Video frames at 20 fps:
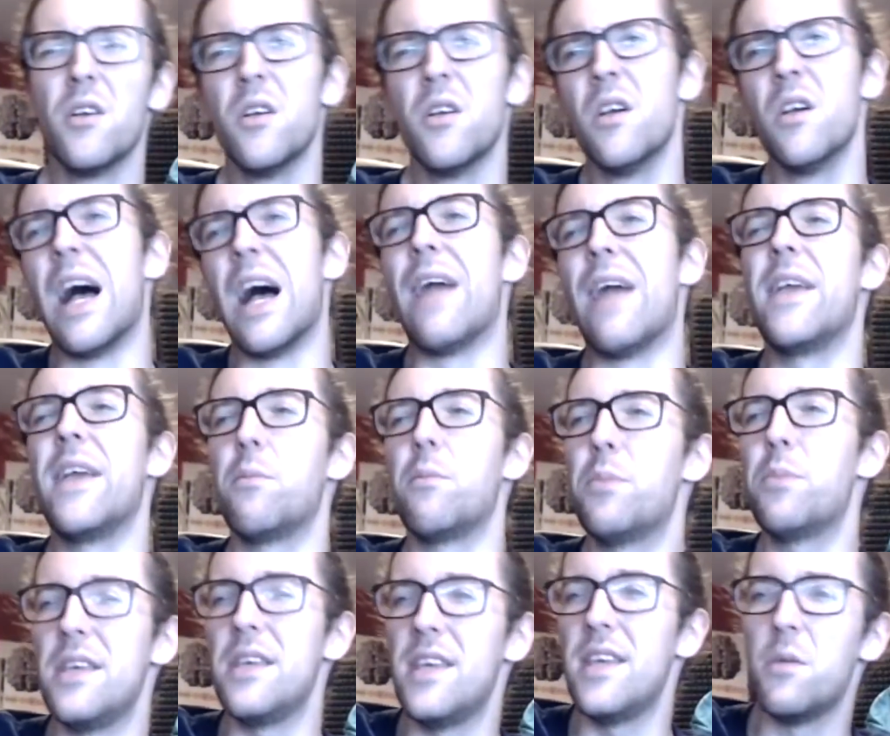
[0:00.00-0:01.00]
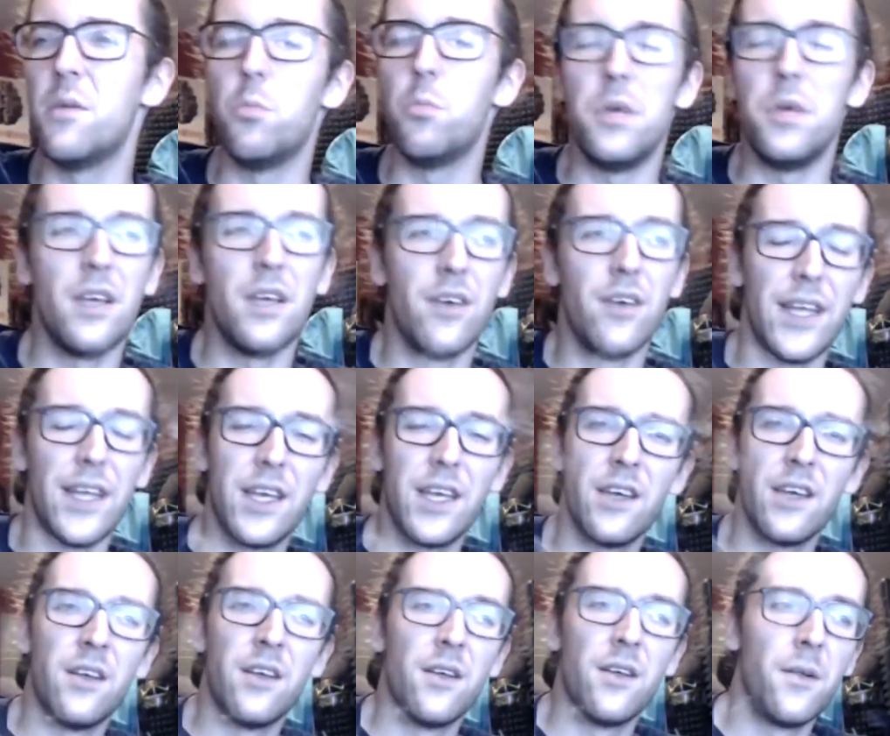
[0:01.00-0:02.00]
I think PNB, like,
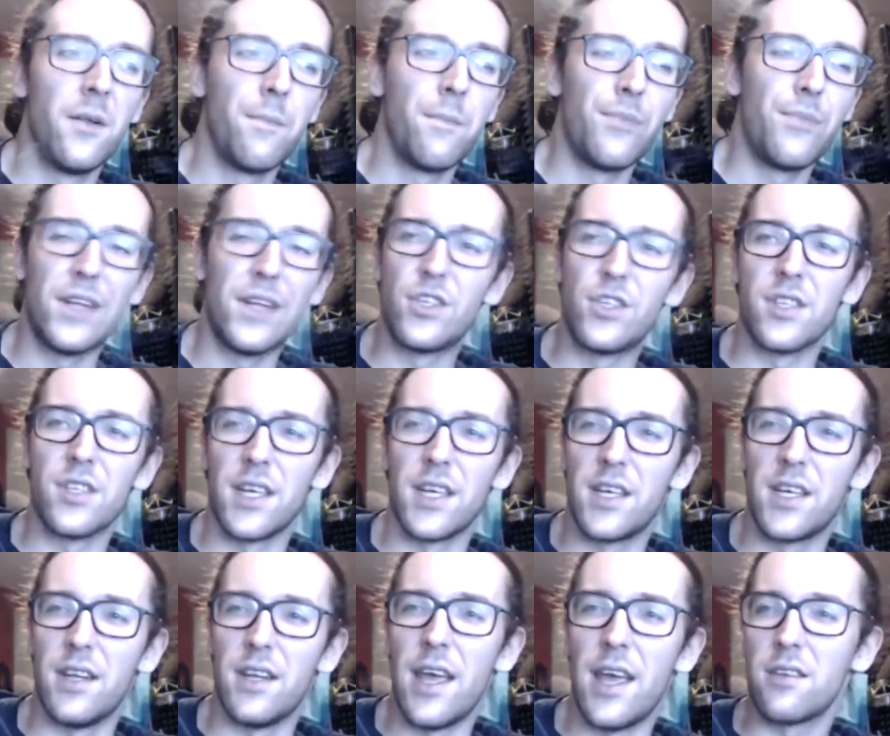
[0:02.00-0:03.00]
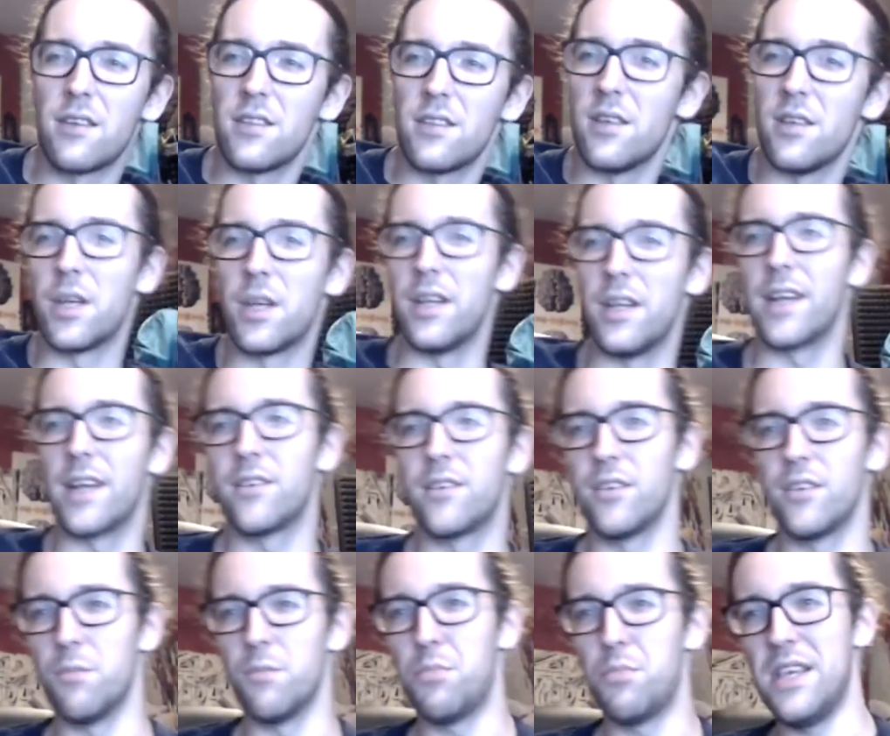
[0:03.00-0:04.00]
that's just like connect some connectors
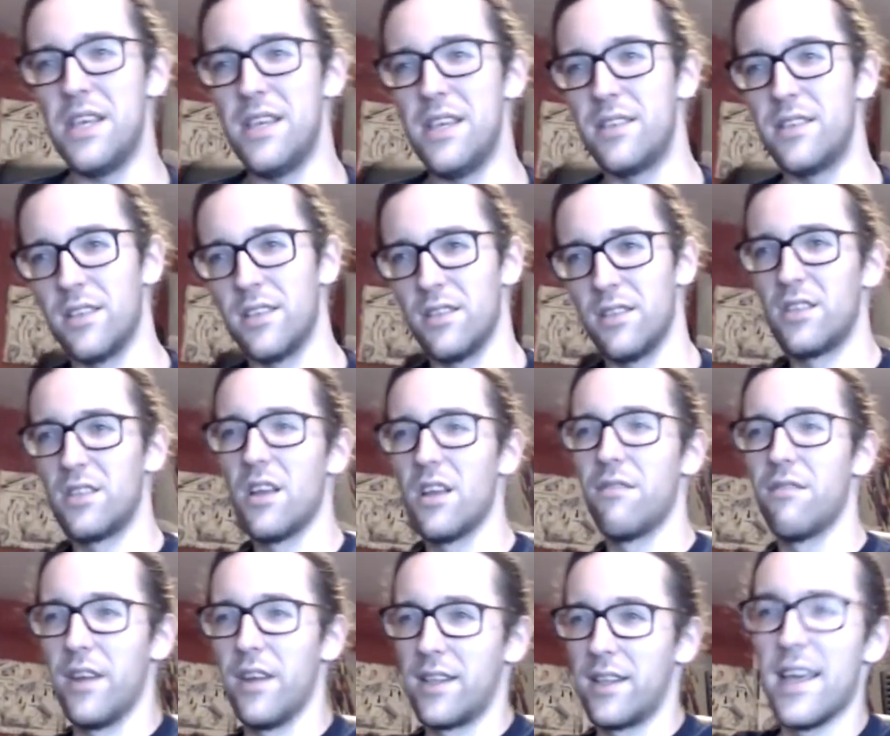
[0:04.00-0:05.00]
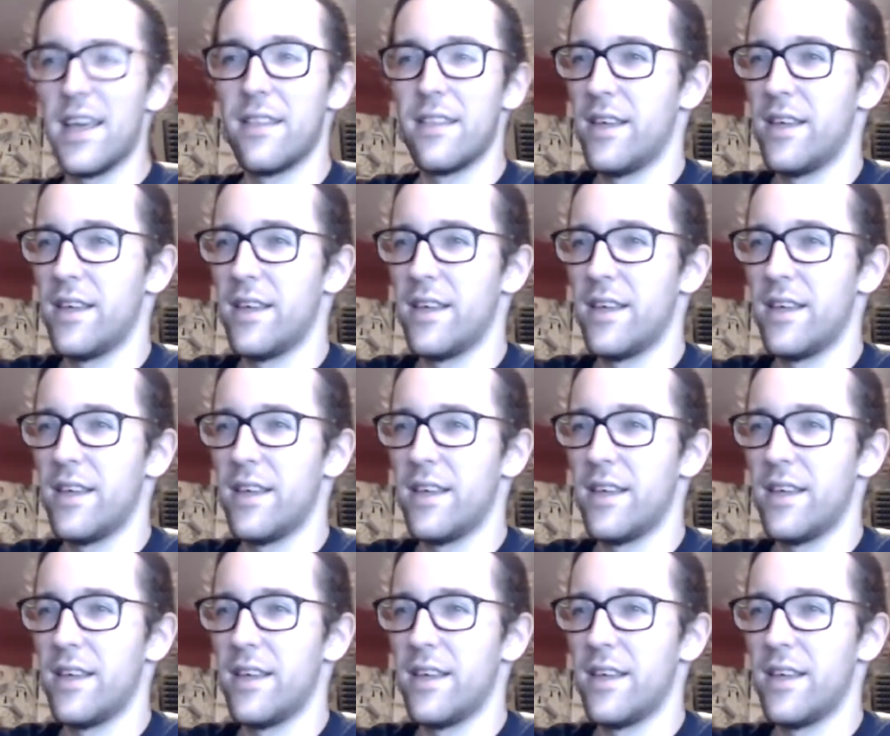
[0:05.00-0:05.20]
and pieces and stuff like that.